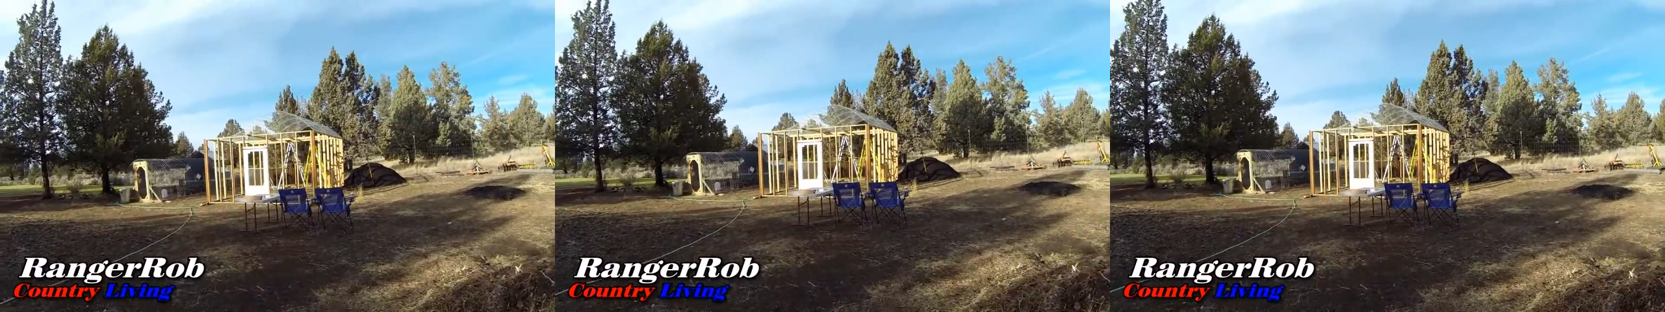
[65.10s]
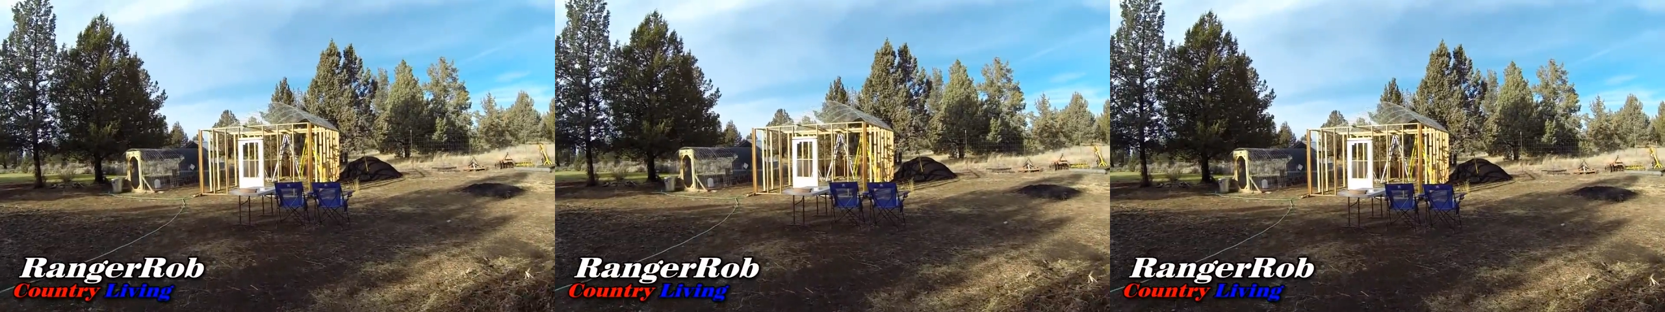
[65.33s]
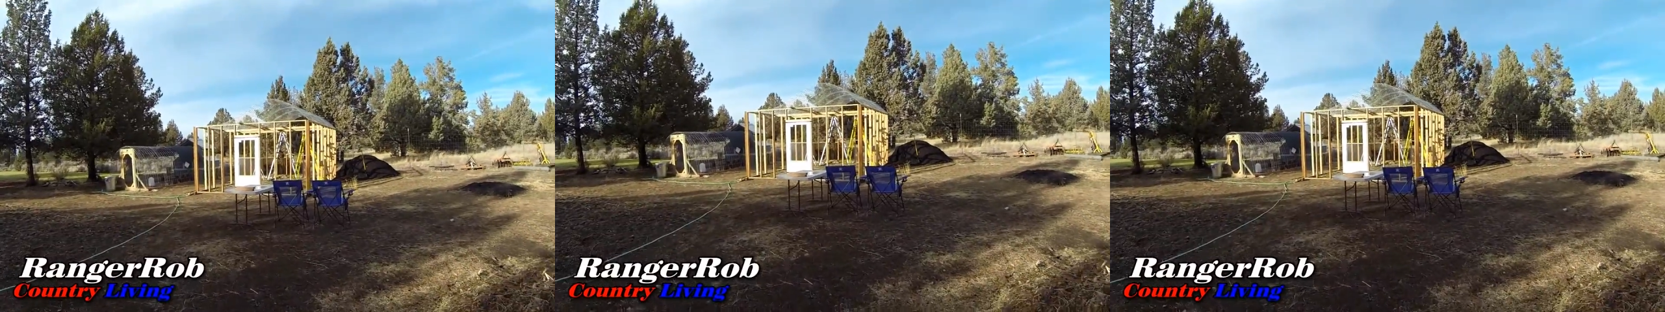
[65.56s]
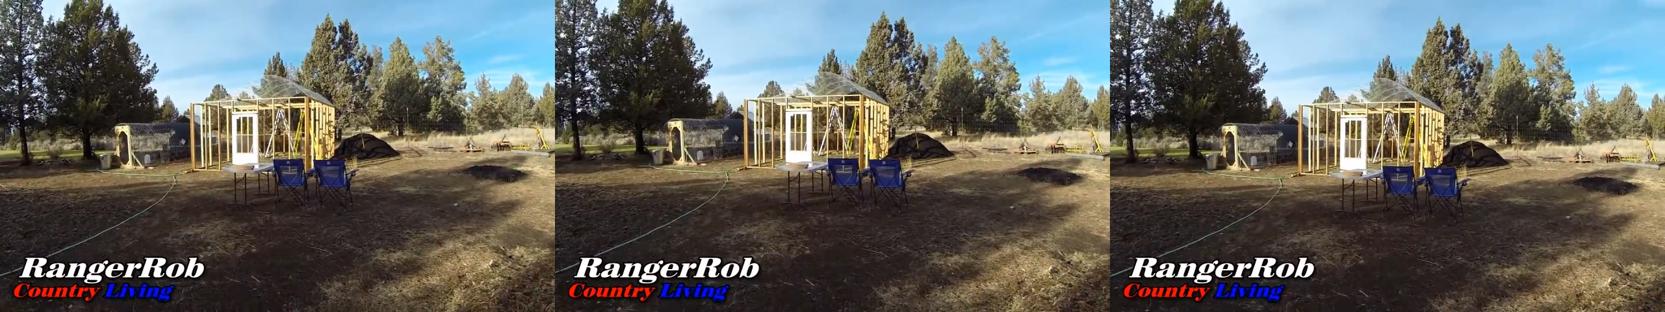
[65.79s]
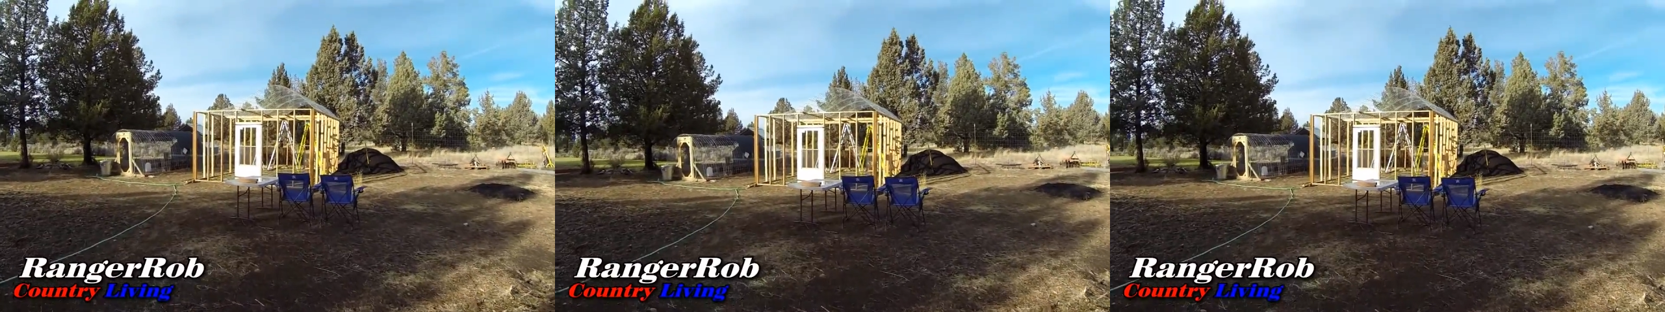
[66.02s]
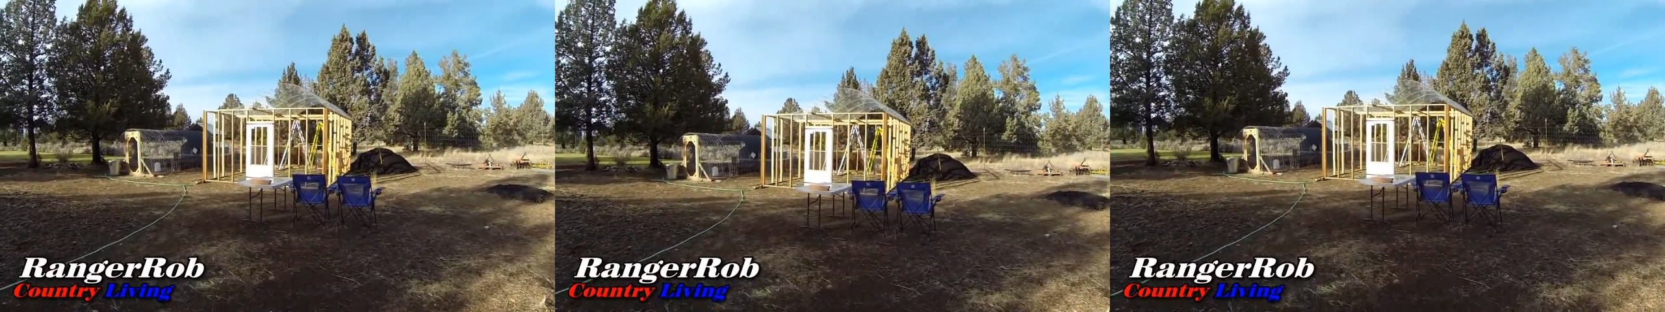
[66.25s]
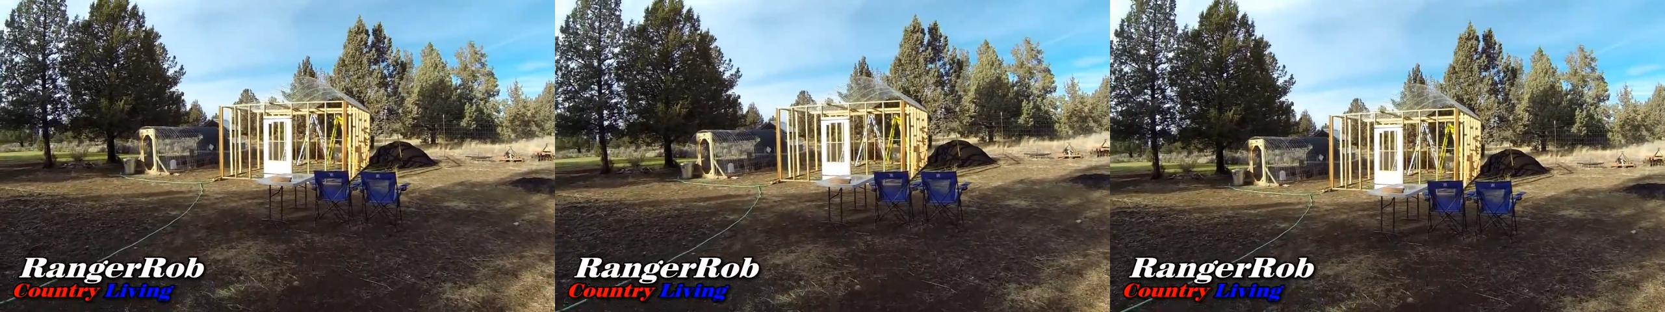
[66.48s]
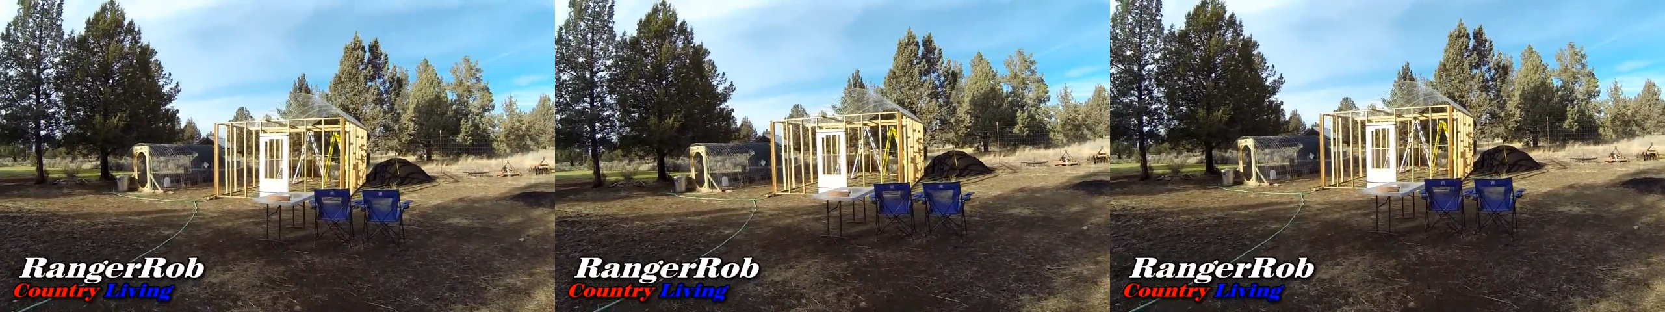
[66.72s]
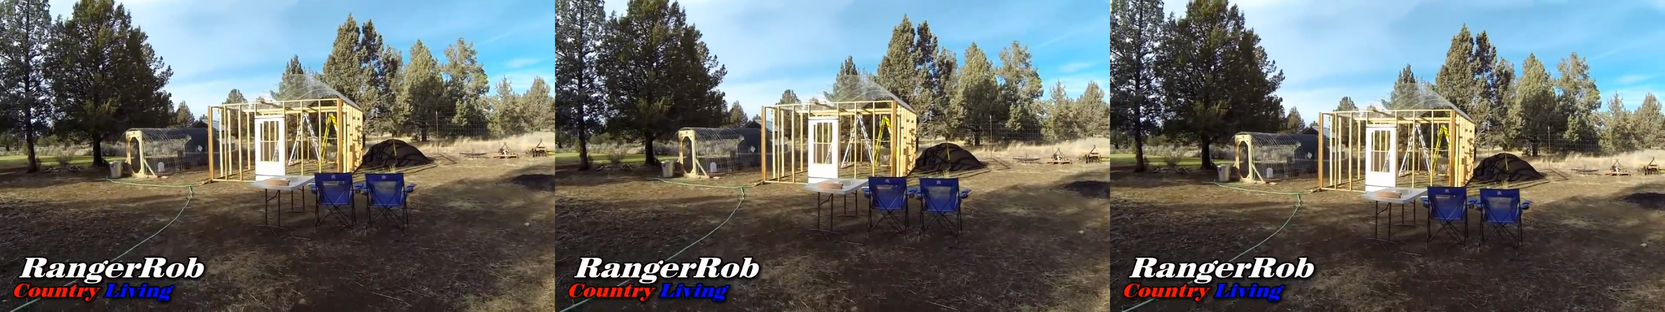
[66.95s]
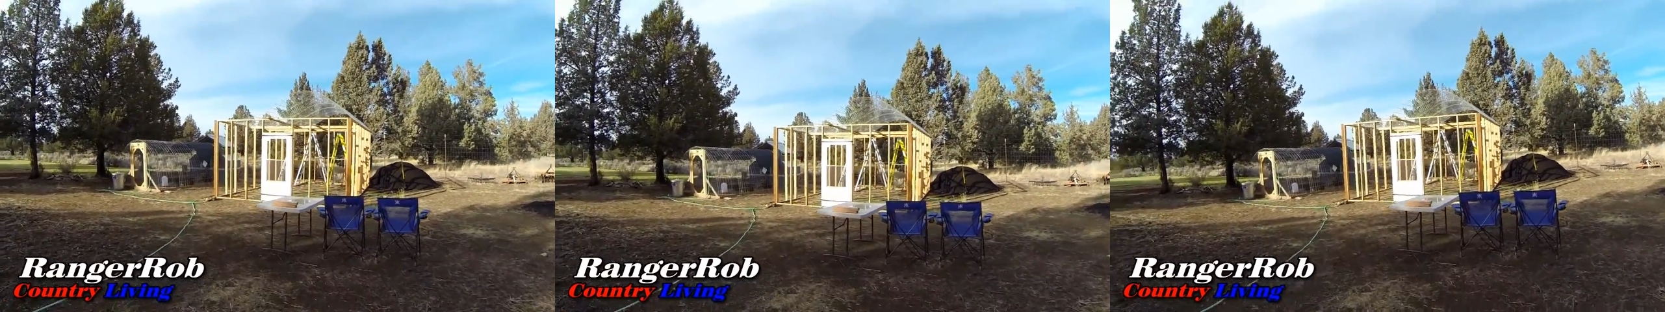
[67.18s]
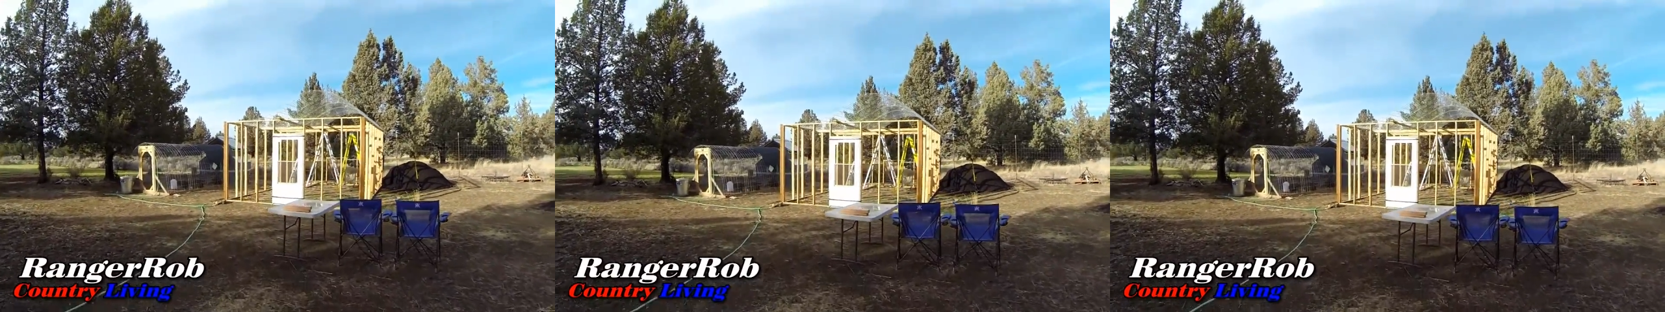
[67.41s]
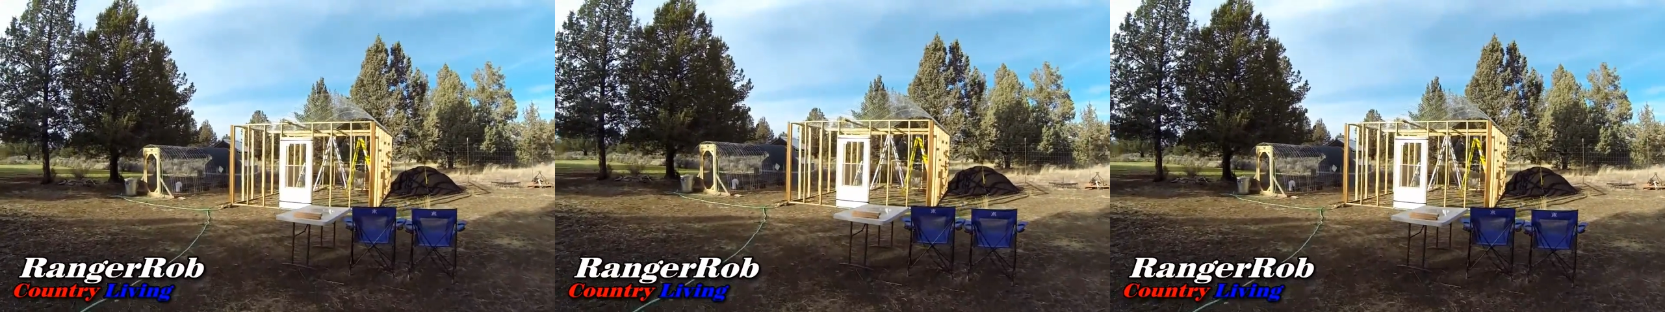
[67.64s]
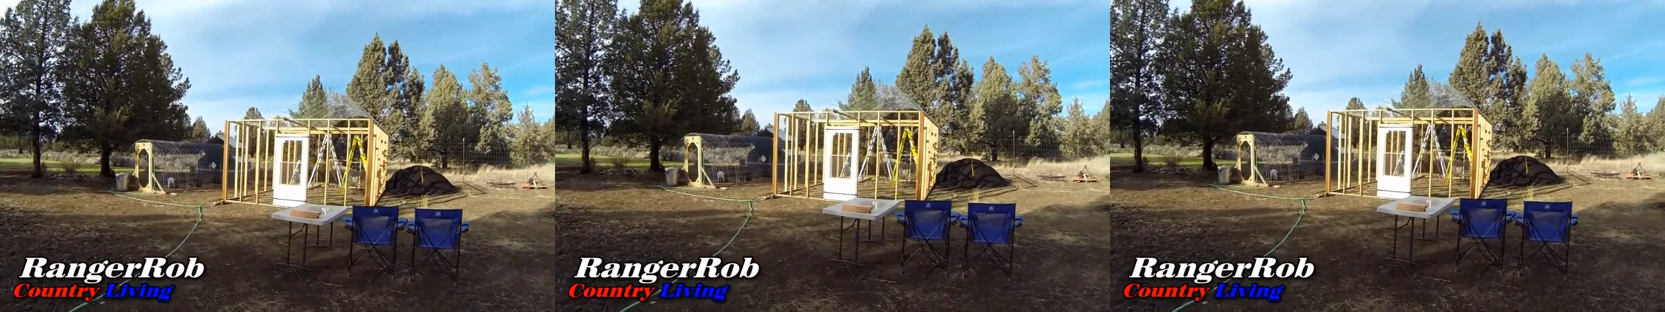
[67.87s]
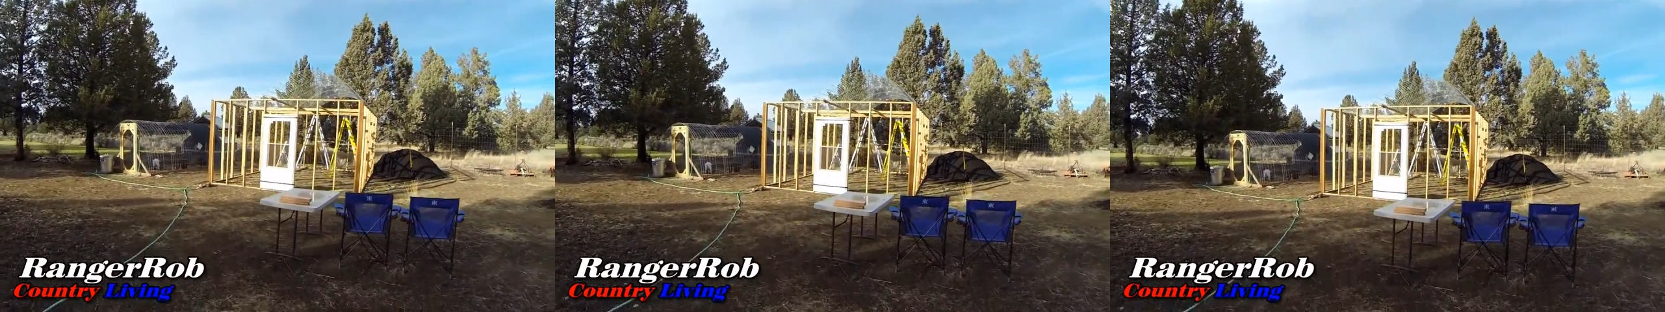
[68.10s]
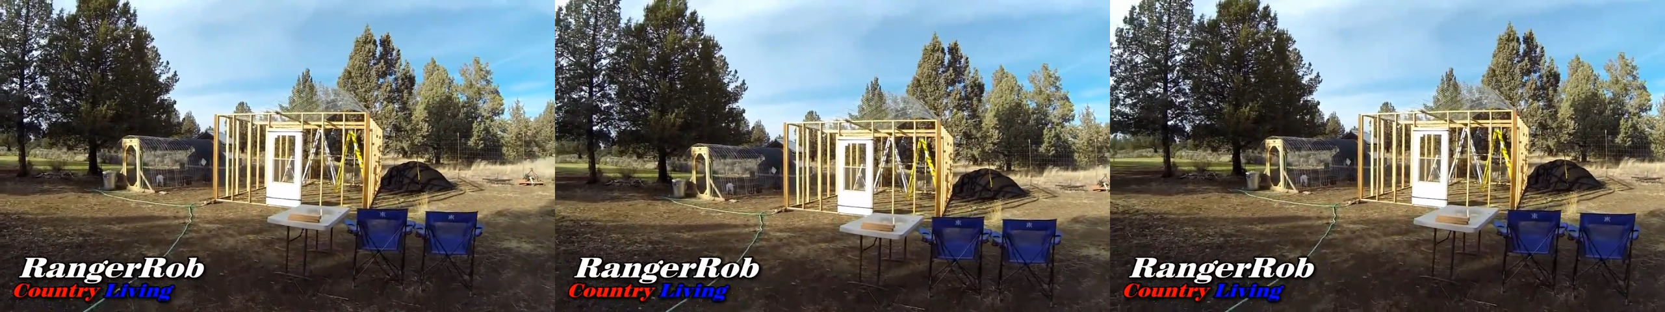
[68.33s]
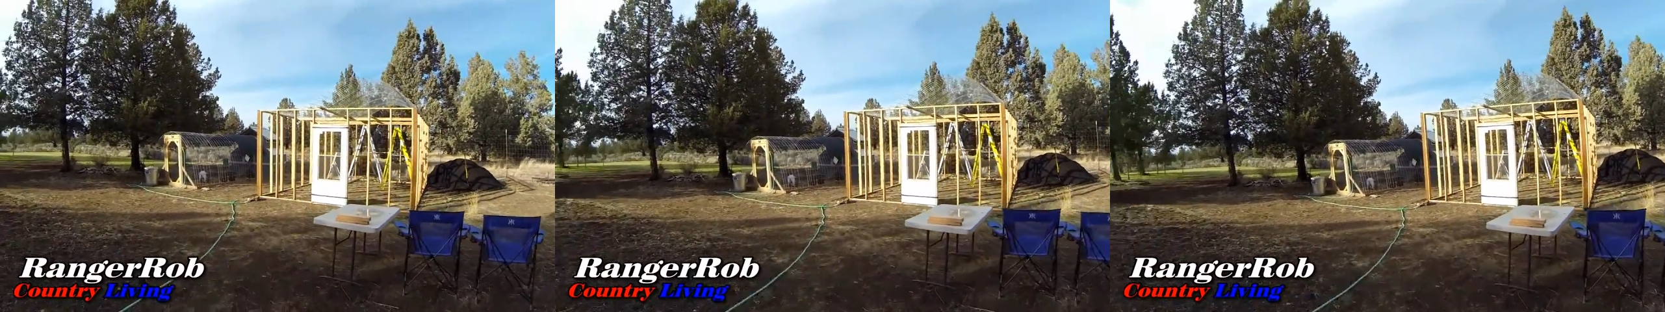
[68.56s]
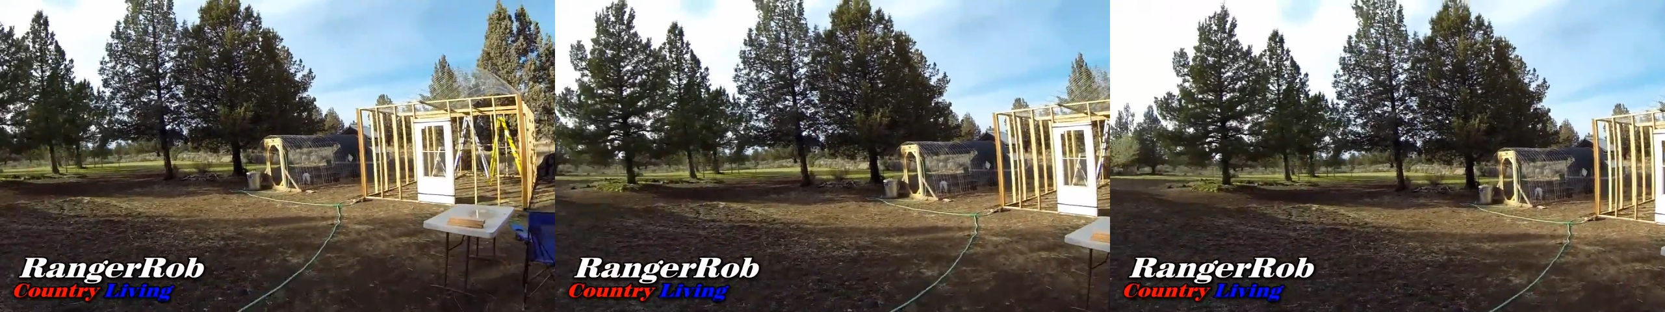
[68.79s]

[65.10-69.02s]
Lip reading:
[unreadable: no face in view]